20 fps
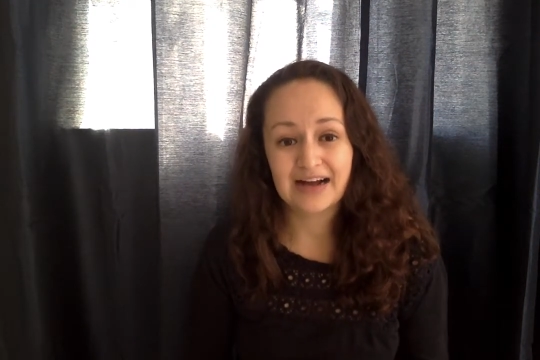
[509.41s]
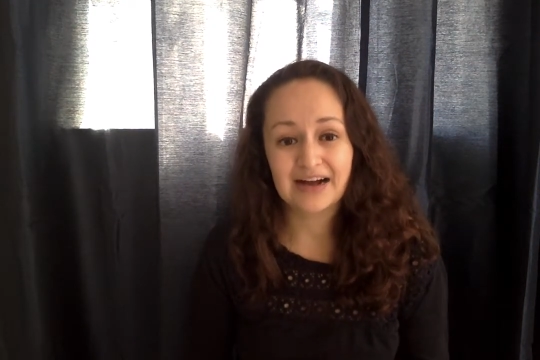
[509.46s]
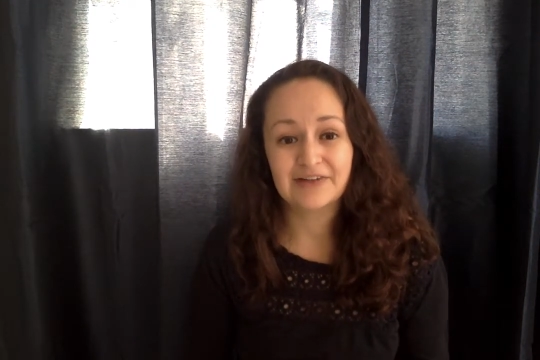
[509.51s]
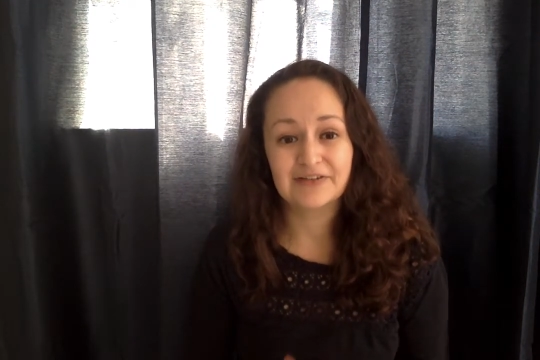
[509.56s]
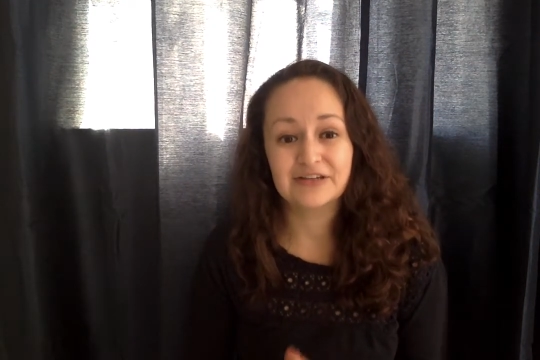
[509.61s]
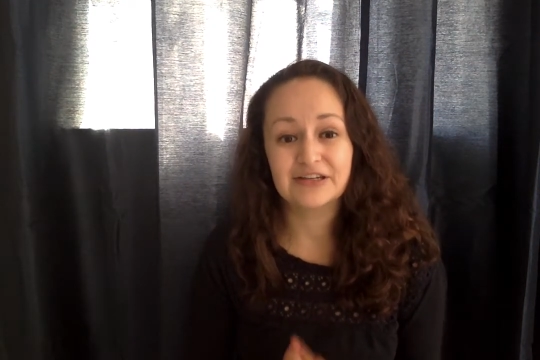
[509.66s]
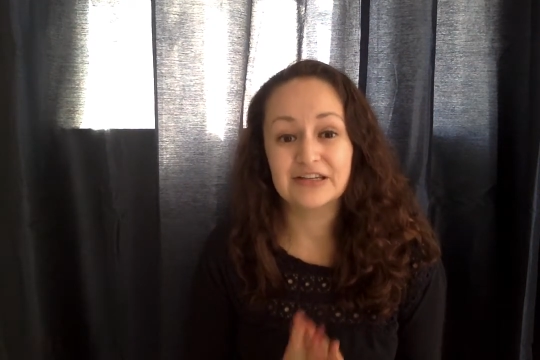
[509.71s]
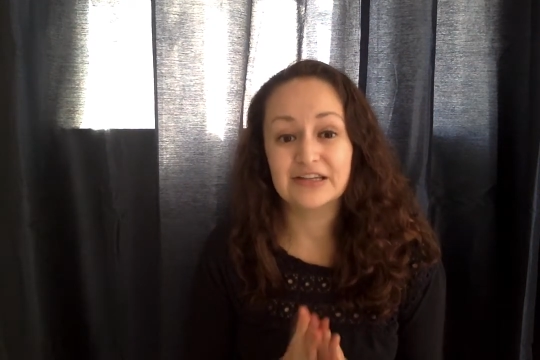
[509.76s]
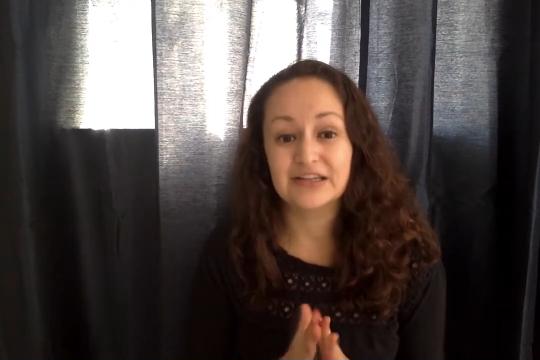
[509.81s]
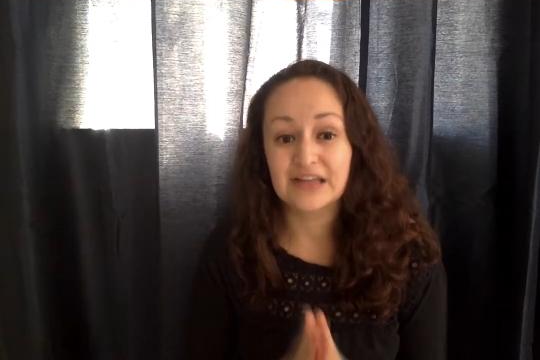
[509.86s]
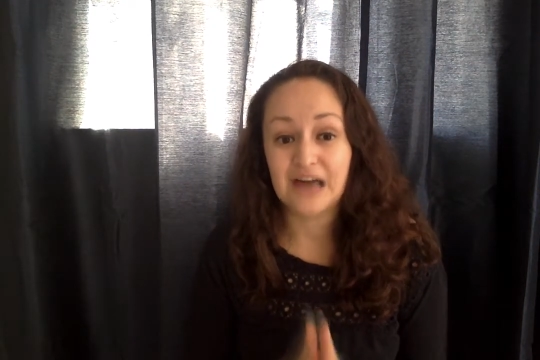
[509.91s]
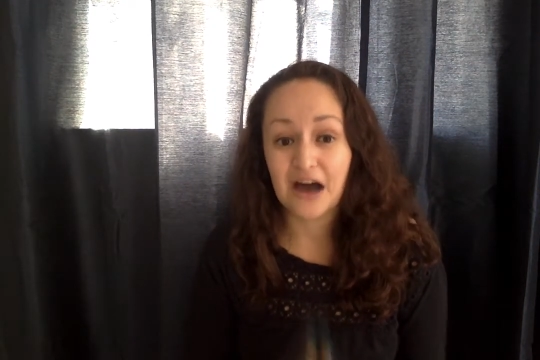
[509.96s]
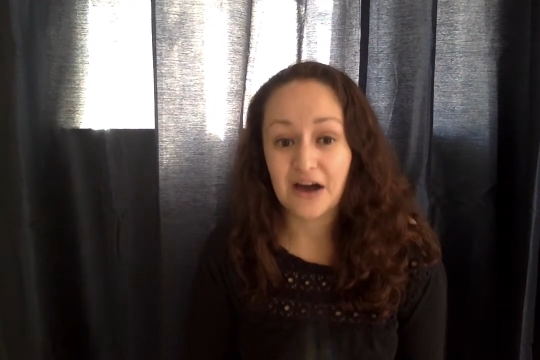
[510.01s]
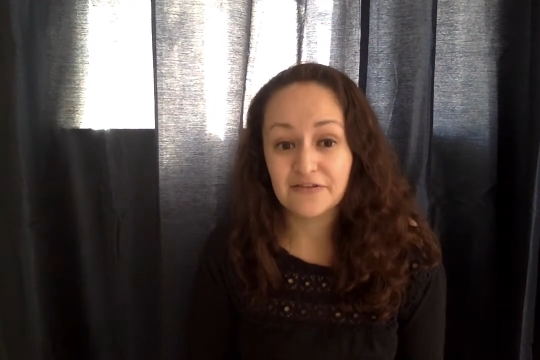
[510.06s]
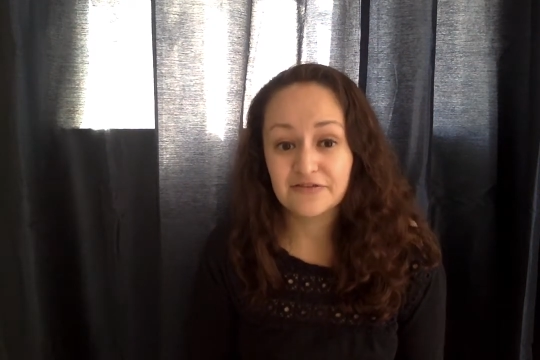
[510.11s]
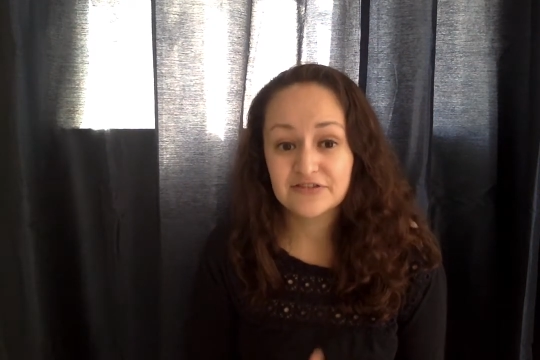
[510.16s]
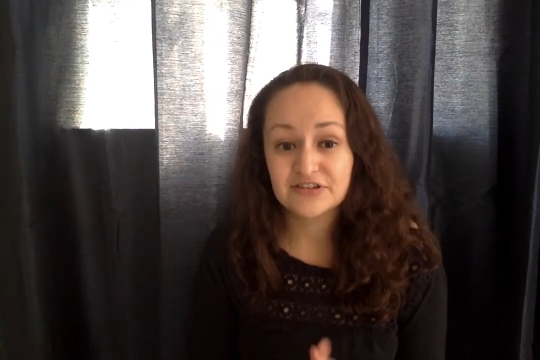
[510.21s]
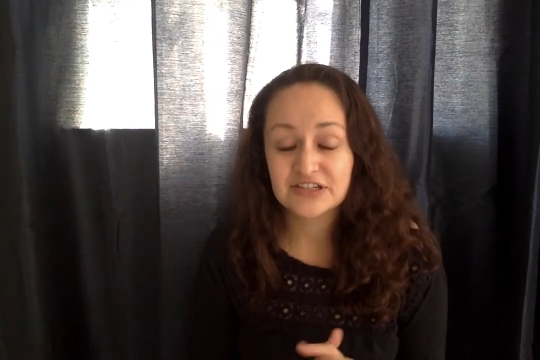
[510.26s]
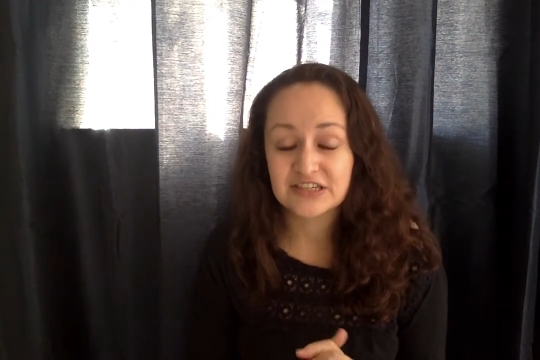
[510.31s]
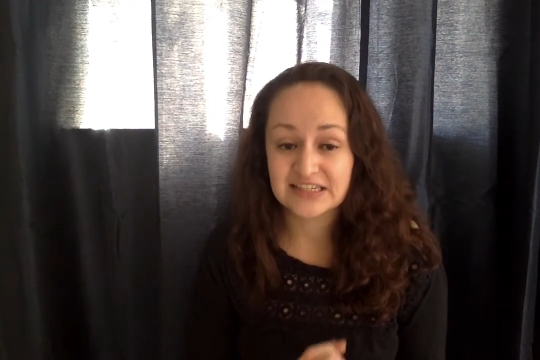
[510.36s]
I would
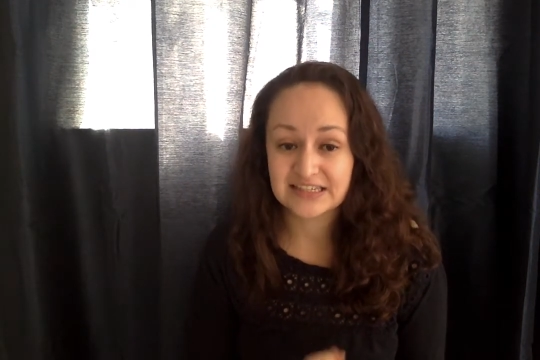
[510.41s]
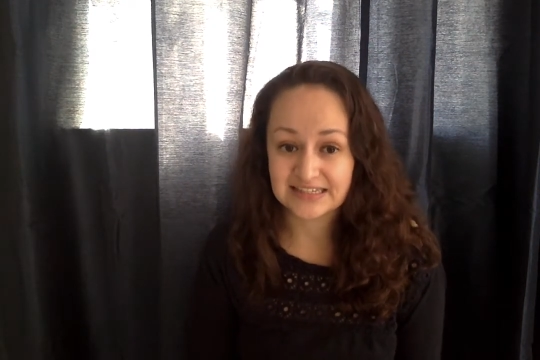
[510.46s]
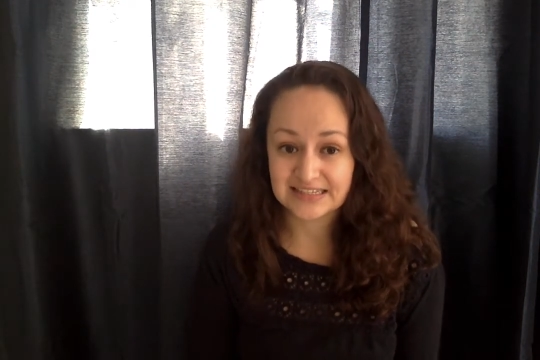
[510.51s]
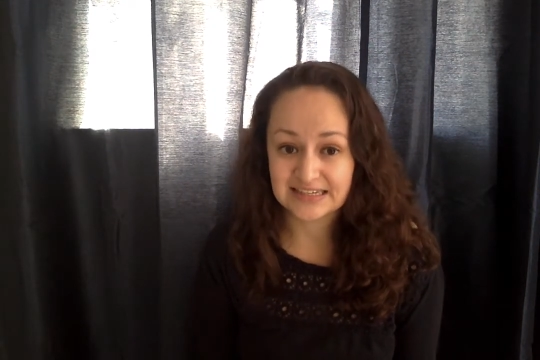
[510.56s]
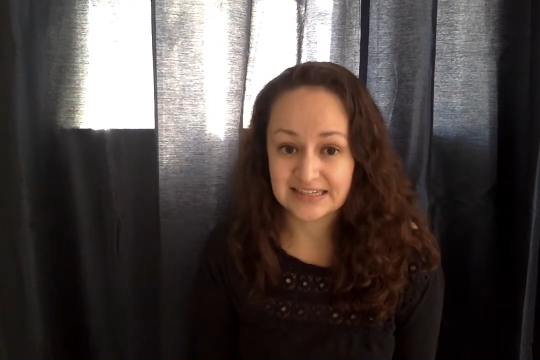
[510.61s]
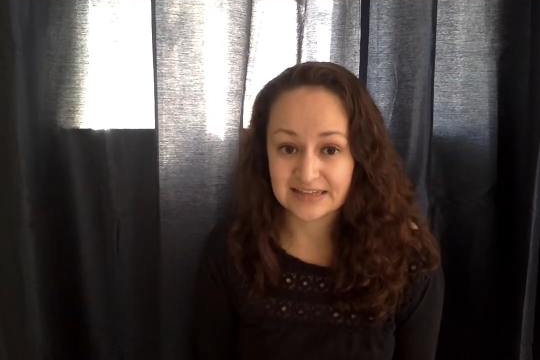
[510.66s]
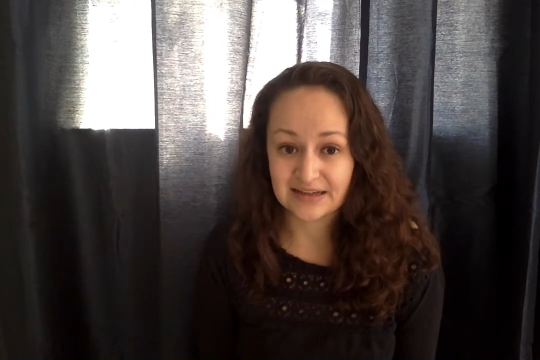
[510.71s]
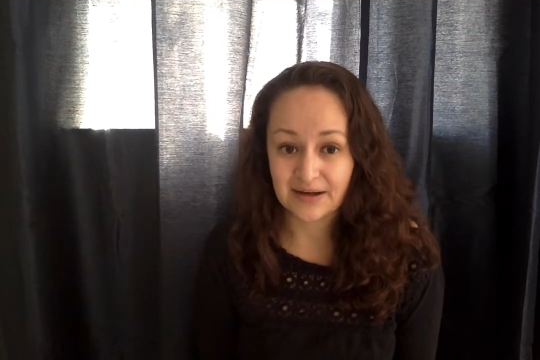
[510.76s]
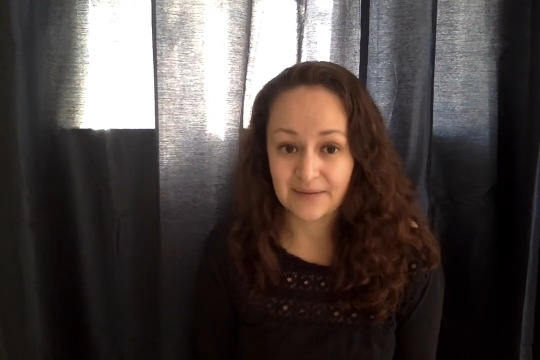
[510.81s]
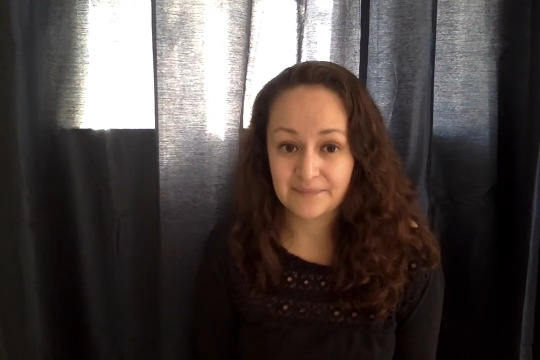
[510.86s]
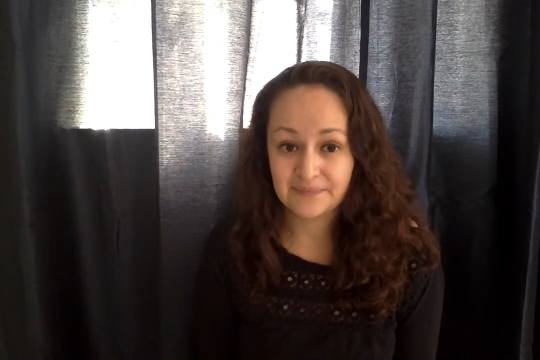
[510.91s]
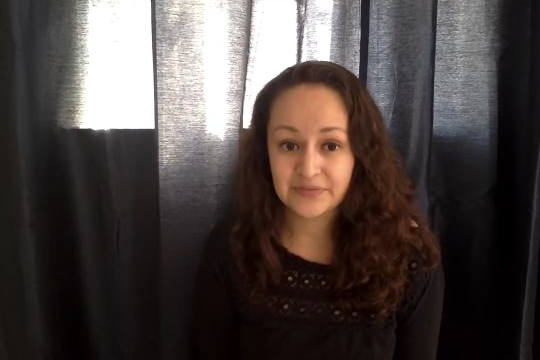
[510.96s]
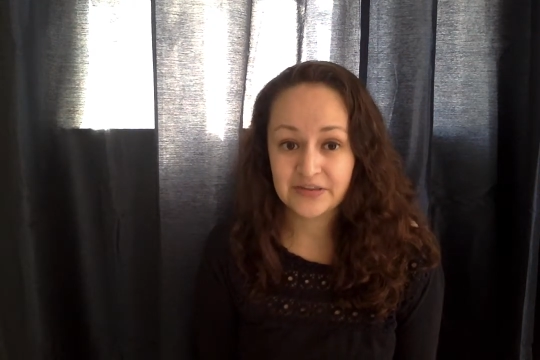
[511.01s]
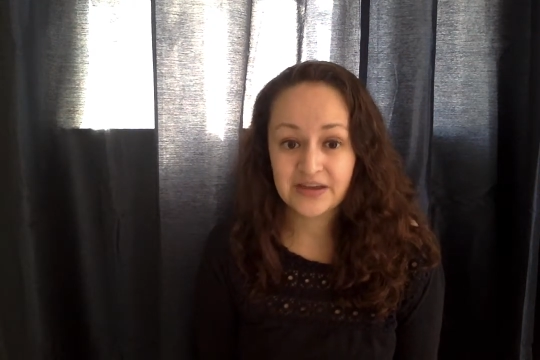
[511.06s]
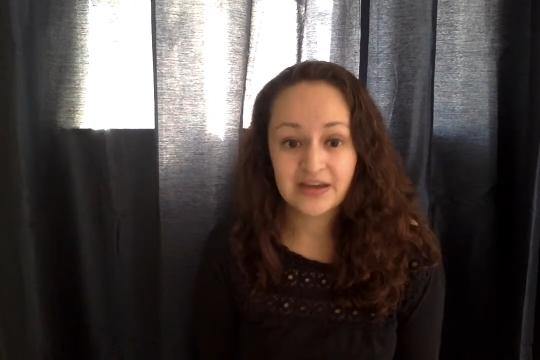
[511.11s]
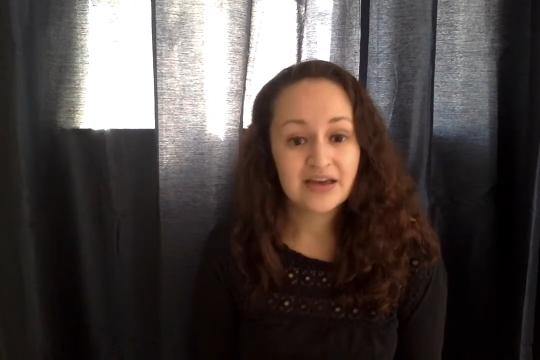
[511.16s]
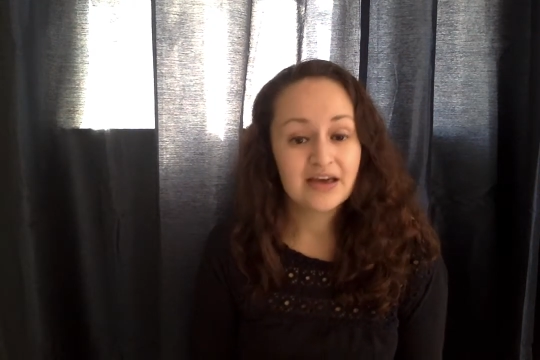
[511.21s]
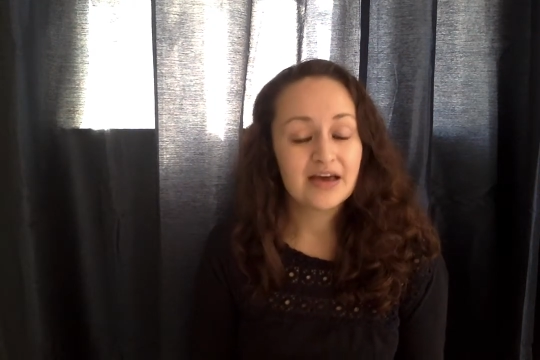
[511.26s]
love to see them.